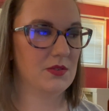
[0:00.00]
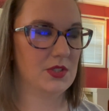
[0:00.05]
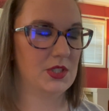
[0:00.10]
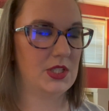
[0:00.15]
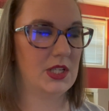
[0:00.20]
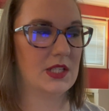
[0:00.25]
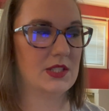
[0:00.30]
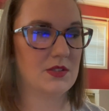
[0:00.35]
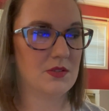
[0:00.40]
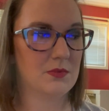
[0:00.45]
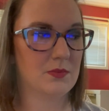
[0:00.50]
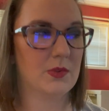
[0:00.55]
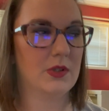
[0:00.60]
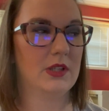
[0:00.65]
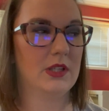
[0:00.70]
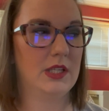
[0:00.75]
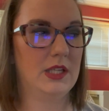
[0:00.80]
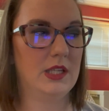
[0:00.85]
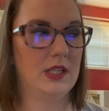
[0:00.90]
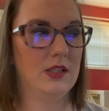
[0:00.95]

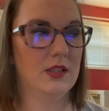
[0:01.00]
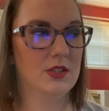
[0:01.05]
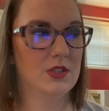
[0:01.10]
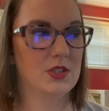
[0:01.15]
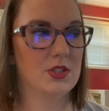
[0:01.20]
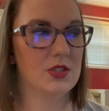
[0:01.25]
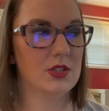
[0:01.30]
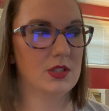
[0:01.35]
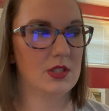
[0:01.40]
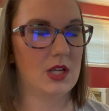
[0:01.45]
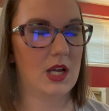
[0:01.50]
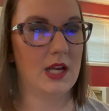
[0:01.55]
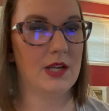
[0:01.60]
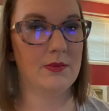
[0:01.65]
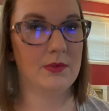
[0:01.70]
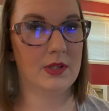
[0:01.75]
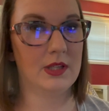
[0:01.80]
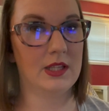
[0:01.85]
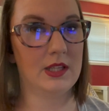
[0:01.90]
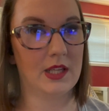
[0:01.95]
I
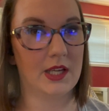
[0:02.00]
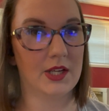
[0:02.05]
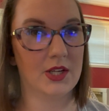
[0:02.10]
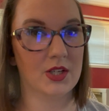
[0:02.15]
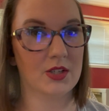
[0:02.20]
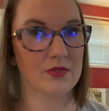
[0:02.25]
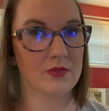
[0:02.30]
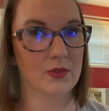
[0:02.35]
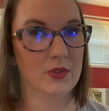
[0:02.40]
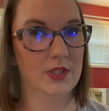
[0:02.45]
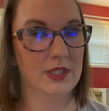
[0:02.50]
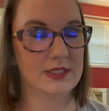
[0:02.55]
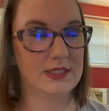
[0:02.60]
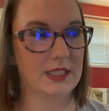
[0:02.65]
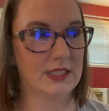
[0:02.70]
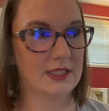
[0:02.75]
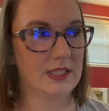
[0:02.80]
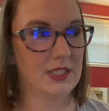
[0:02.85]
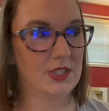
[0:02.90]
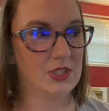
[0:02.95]
really like her voice.
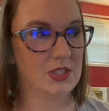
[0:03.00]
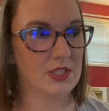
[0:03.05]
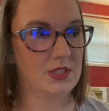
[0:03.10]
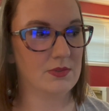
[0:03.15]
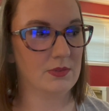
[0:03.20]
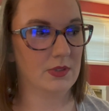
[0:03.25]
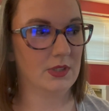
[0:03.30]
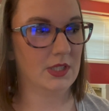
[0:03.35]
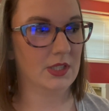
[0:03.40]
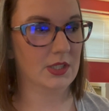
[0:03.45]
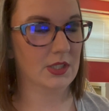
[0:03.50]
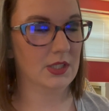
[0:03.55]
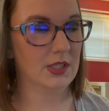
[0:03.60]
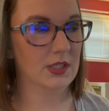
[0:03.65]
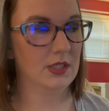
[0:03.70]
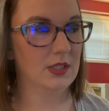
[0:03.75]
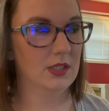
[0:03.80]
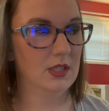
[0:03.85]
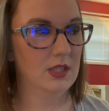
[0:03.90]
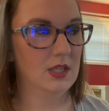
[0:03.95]
I think she's really good.